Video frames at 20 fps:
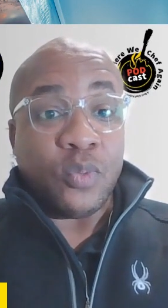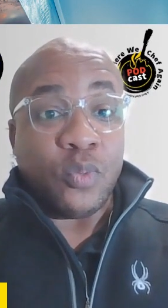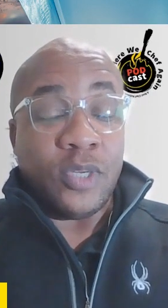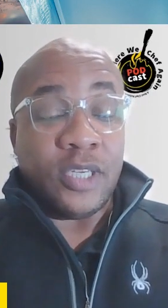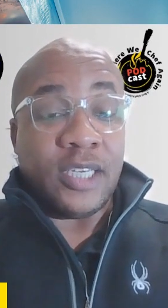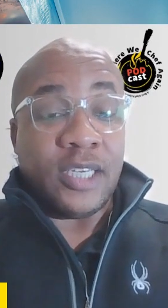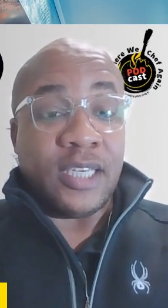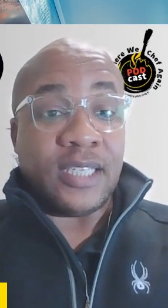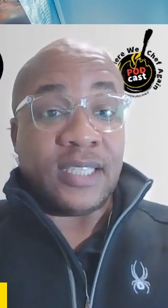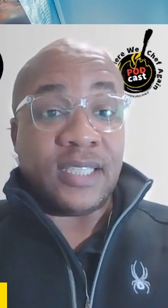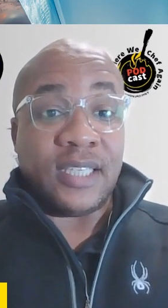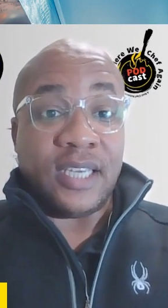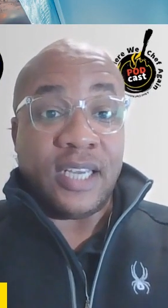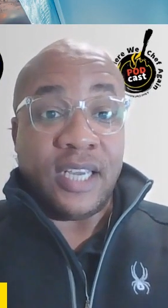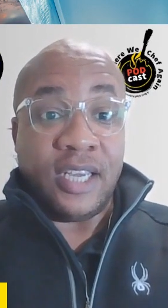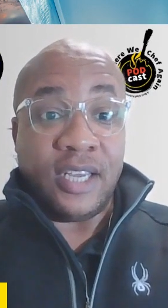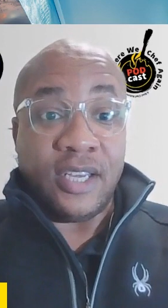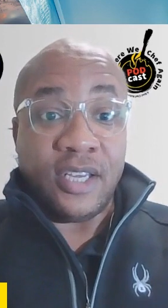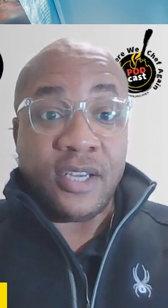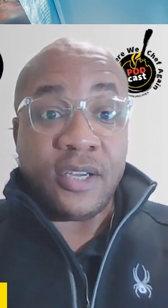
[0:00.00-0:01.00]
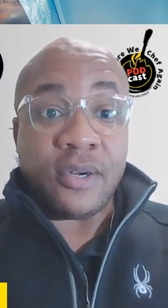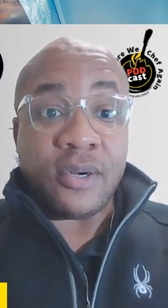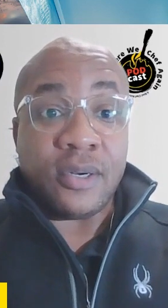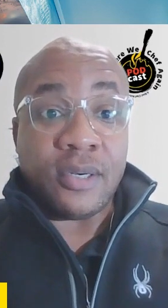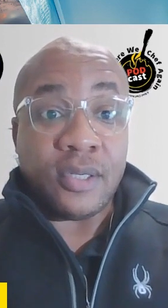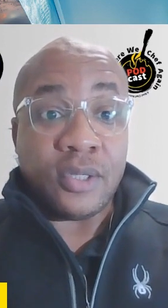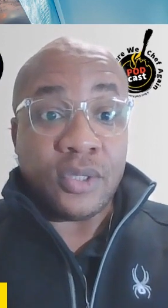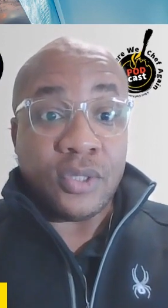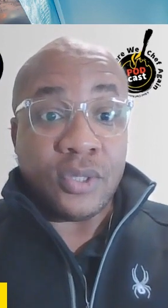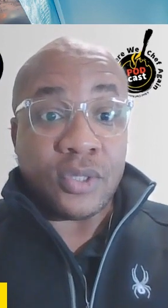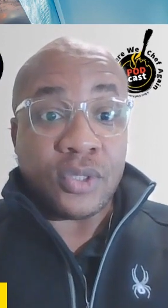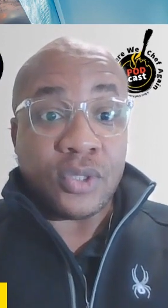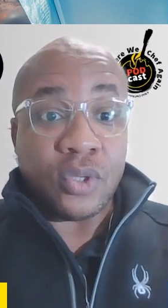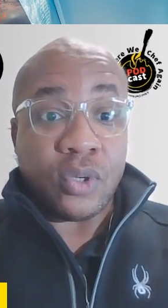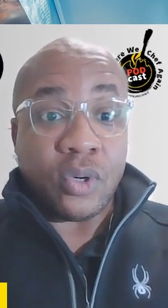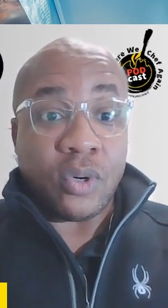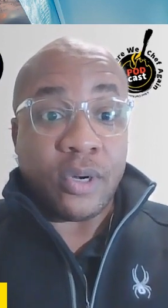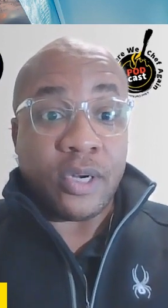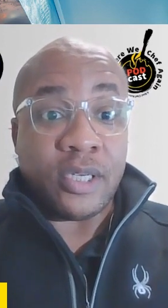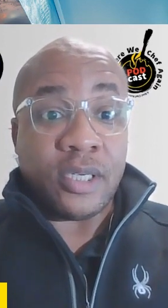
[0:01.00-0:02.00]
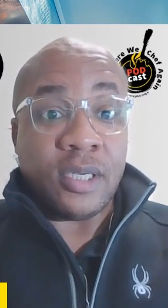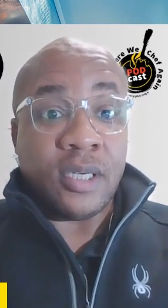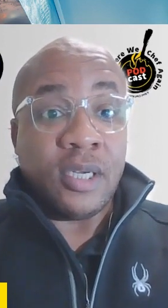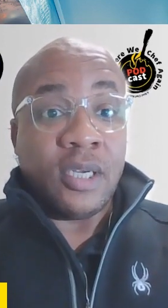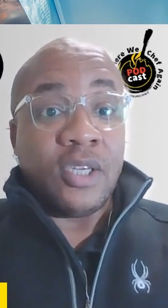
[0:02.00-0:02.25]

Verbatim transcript: We get to hear your story,